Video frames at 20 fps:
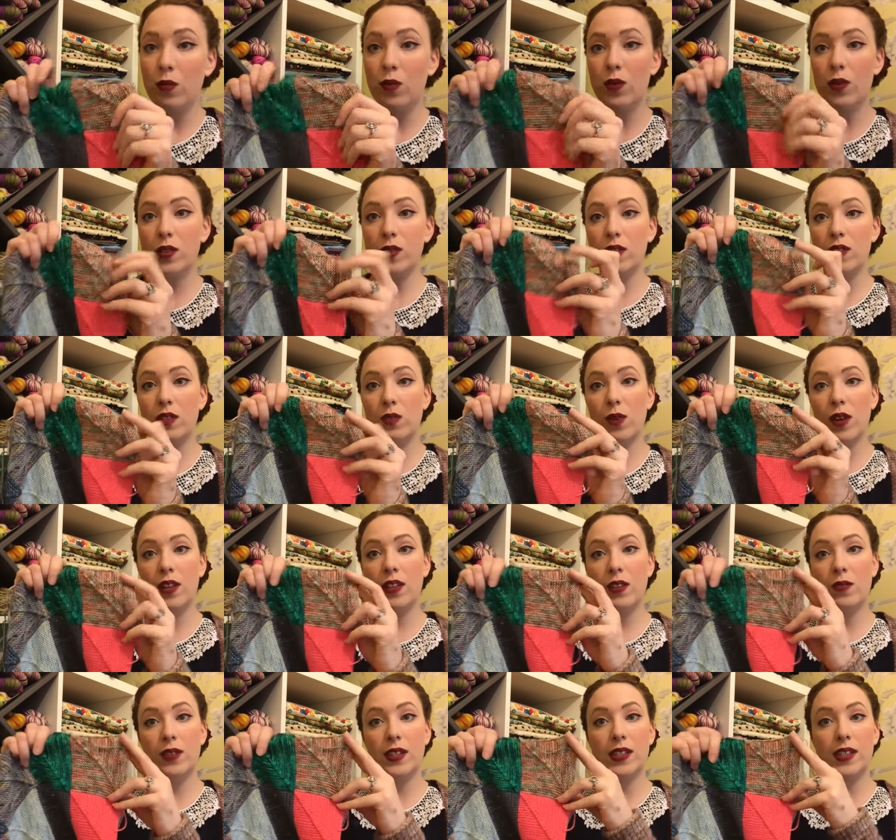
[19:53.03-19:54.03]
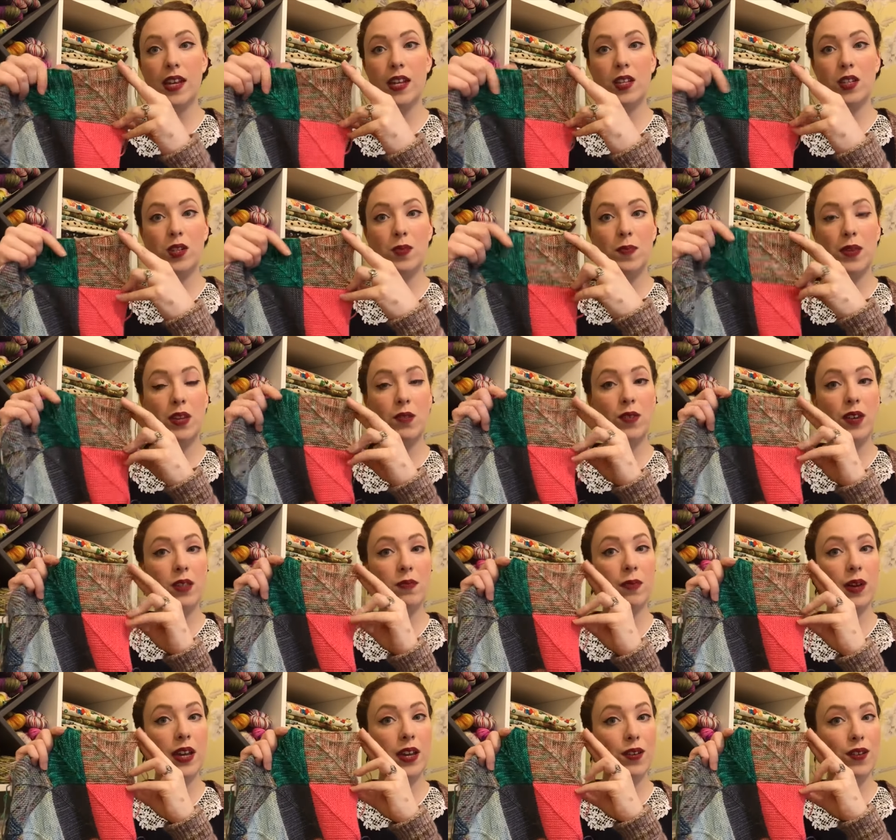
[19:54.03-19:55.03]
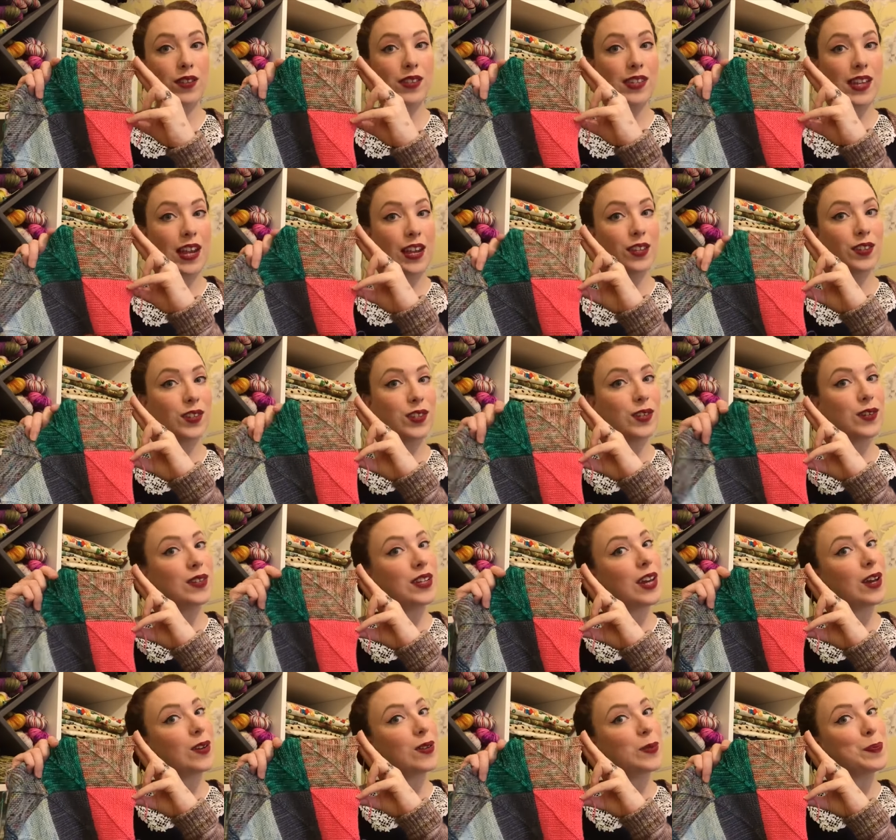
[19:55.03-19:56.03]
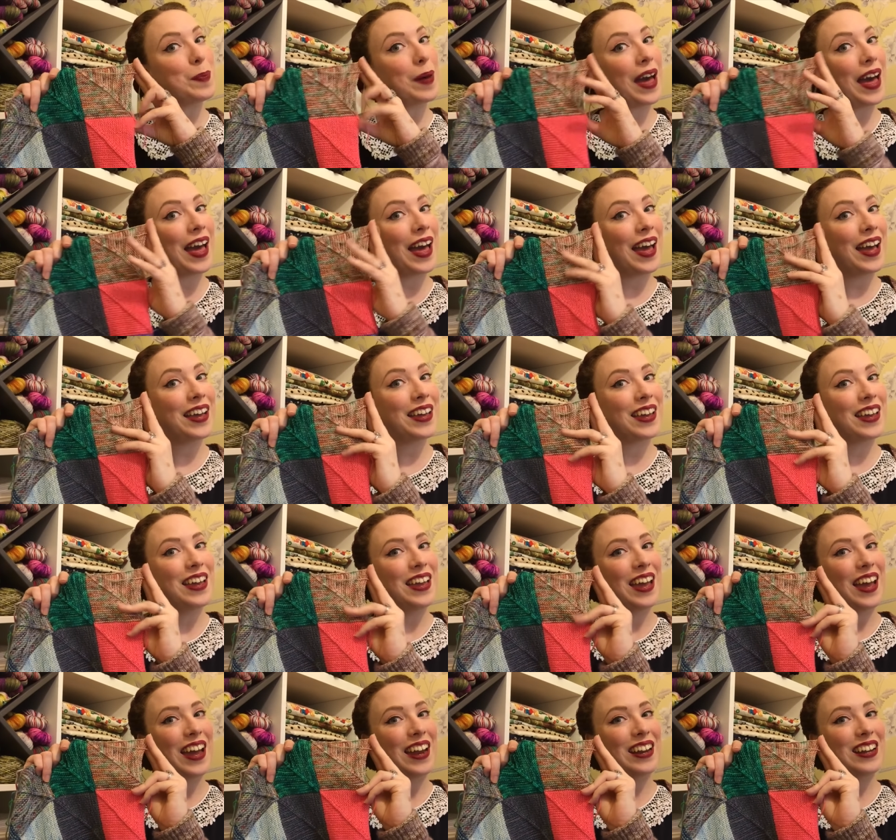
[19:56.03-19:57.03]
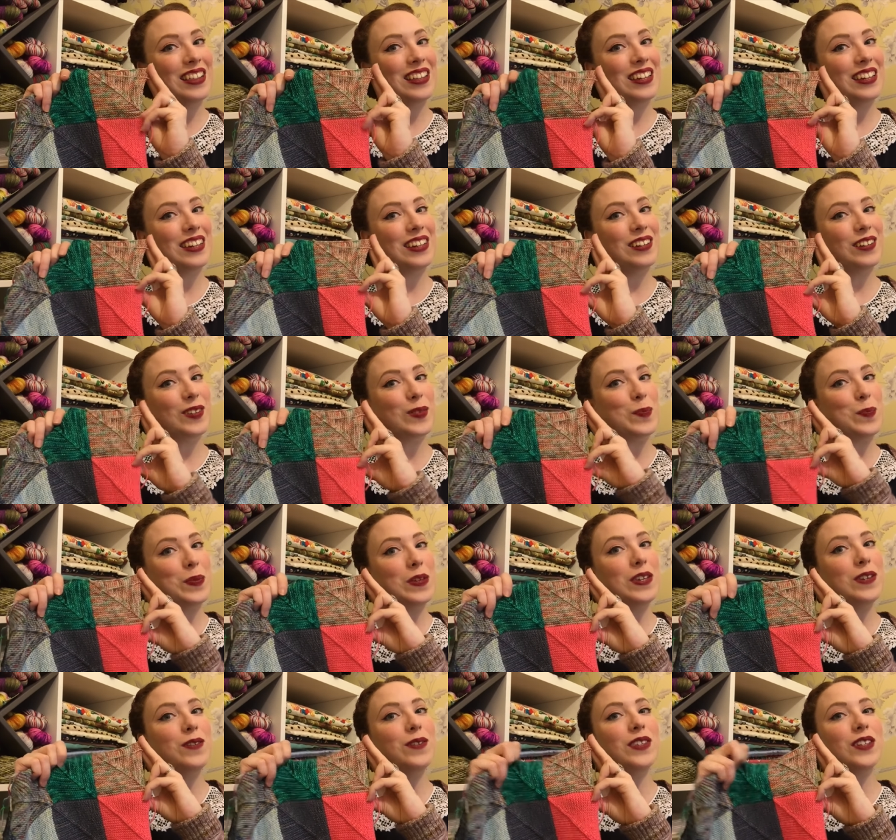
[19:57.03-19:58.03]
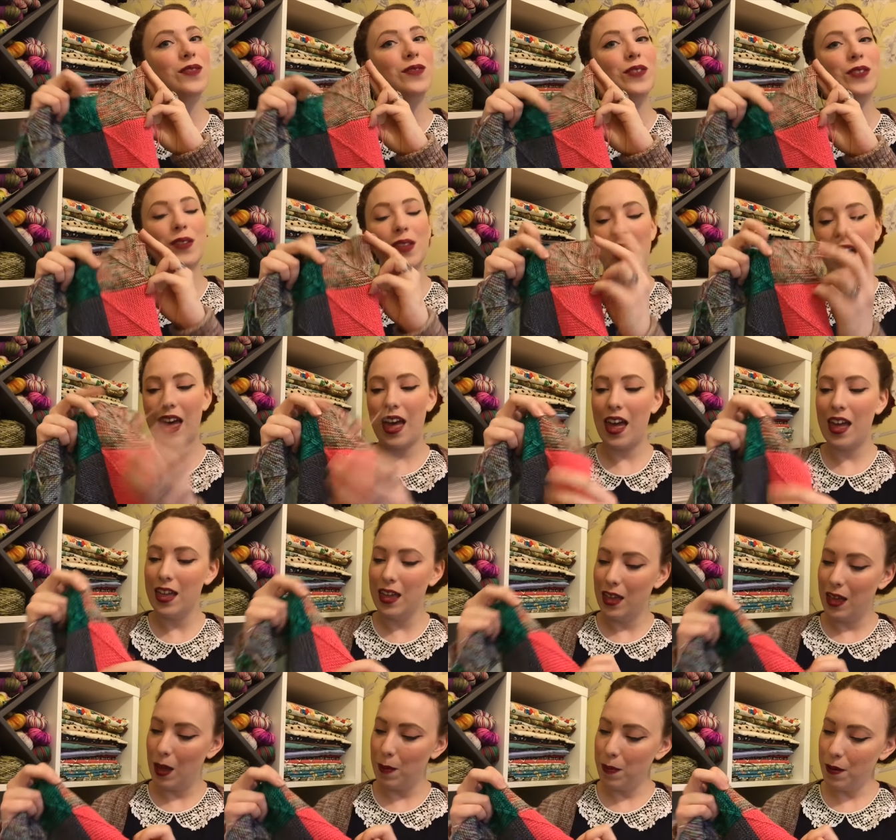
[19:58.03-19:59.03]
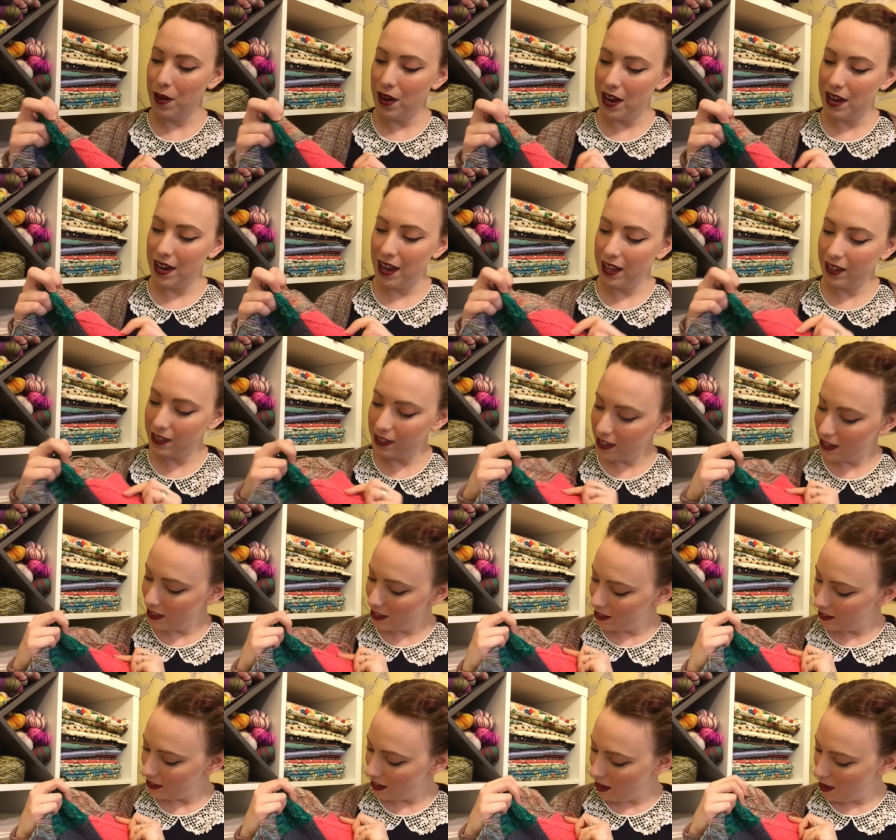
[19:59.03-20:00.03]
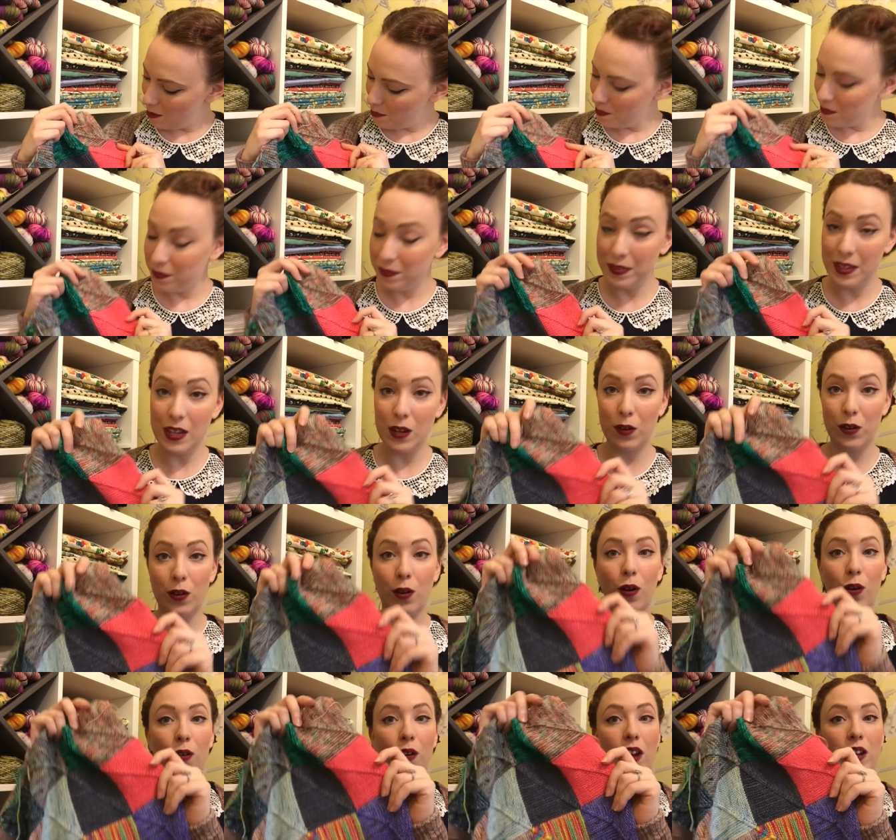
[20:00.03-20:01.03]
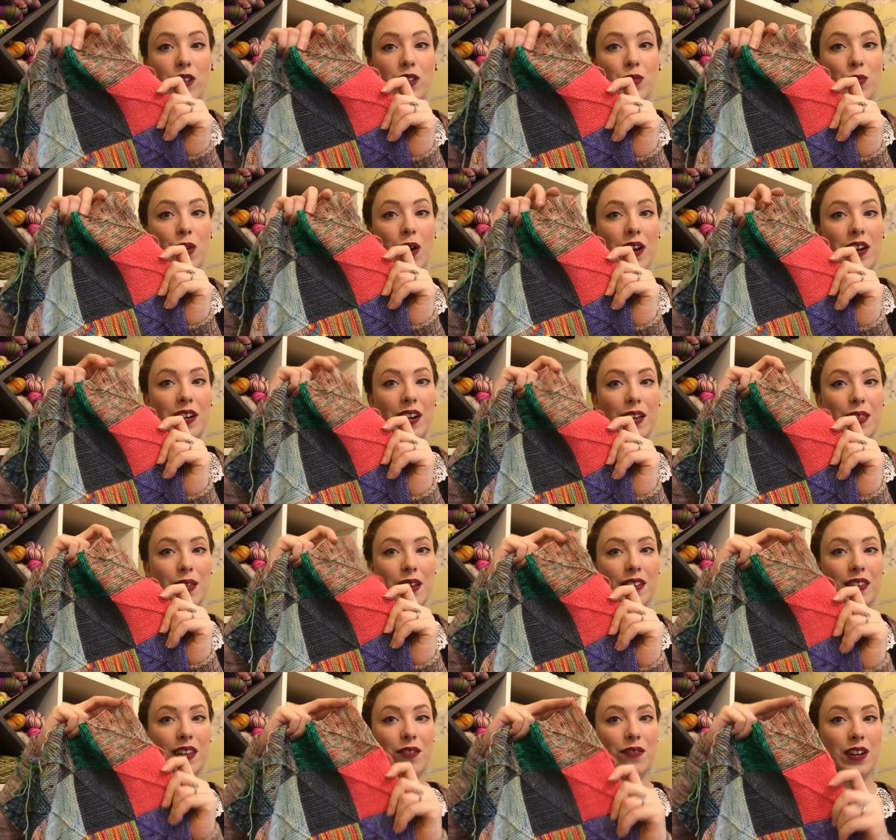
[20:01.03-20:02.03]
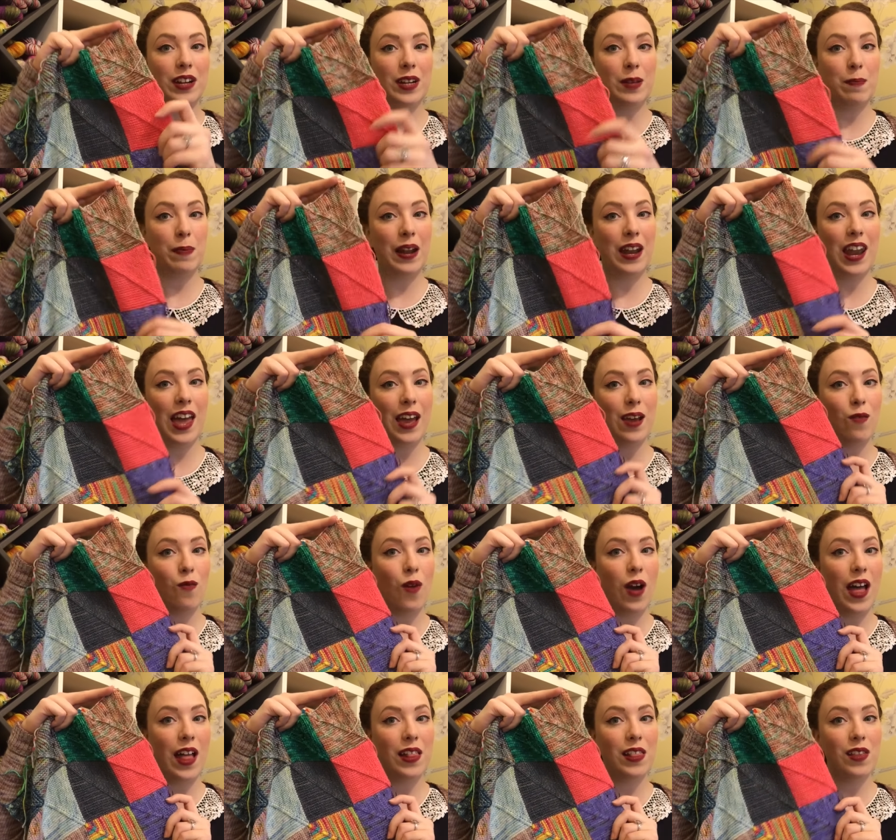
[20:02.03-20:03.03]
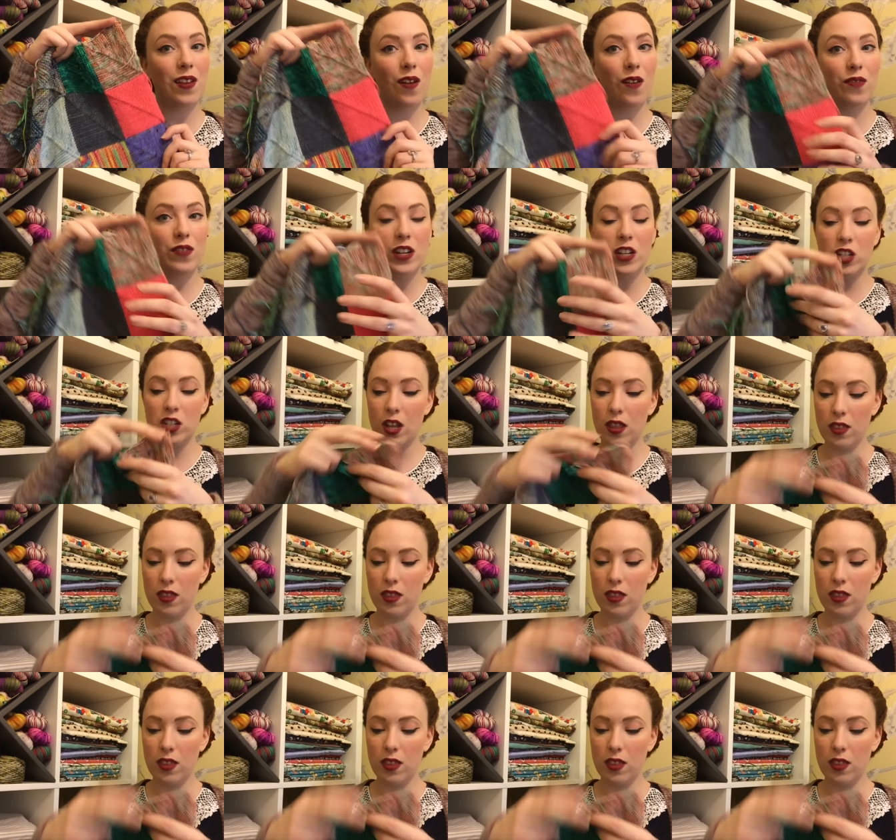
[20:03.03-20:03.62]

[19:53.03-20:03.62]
was the one that was sent to me with my Yarn Seller Studios bag, and I think it looks beautiful there. I put it next to this um, neon orange one, and I think they really play well off each